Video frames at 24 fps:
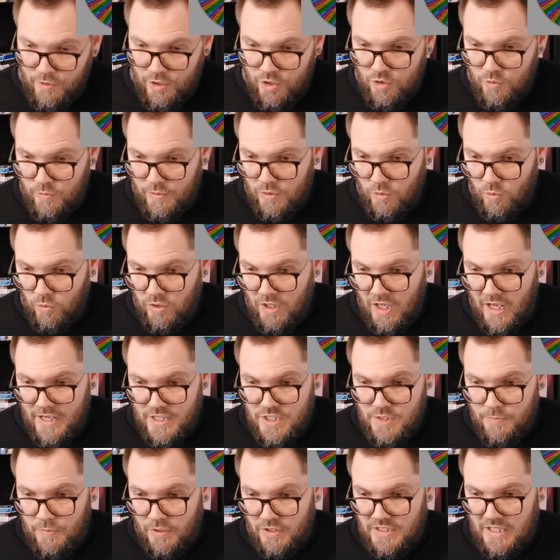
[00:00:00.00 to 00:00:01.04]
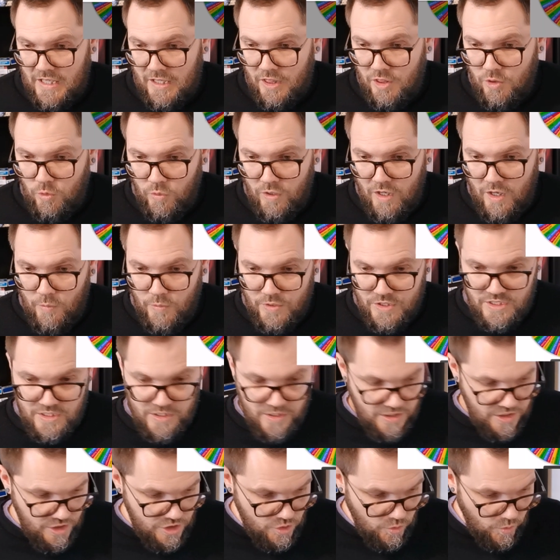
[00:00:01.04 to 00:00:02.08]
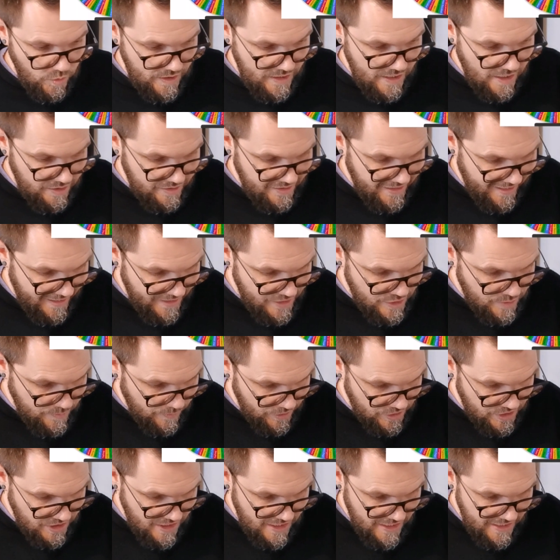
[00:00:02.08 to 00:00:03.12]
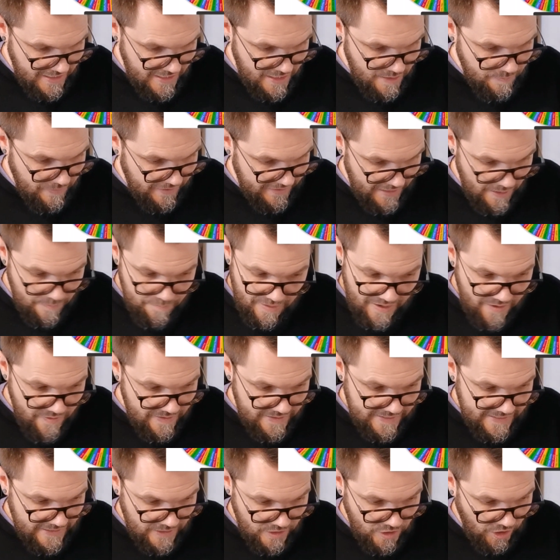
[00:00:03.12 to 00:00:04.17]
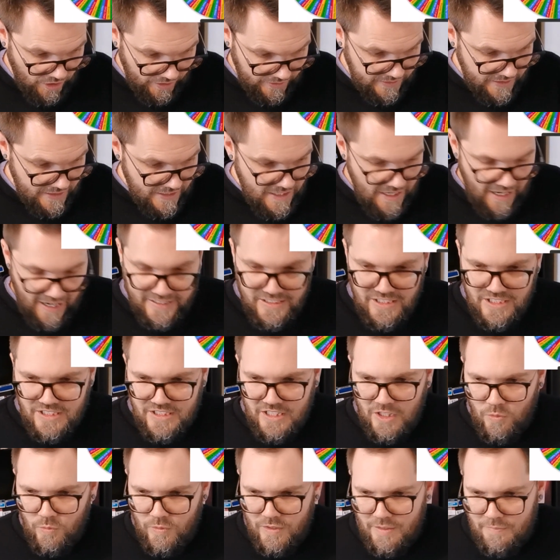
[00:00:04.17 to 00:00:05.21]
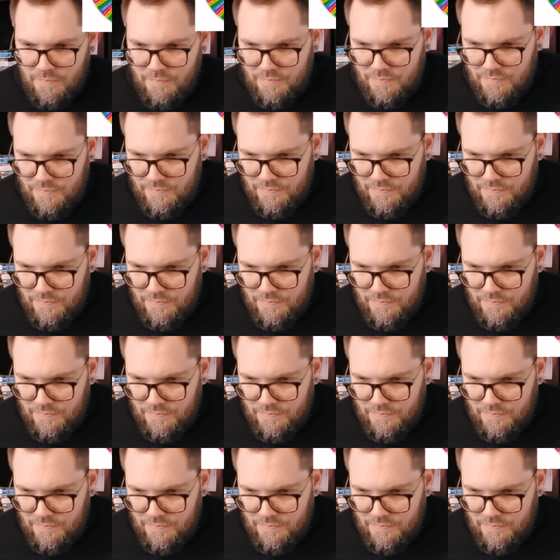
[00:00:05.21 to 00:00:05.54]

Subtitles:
I'm going to do with all the high spots. I thought I was sorting out the high spots early, but apparently not. I just don't want to...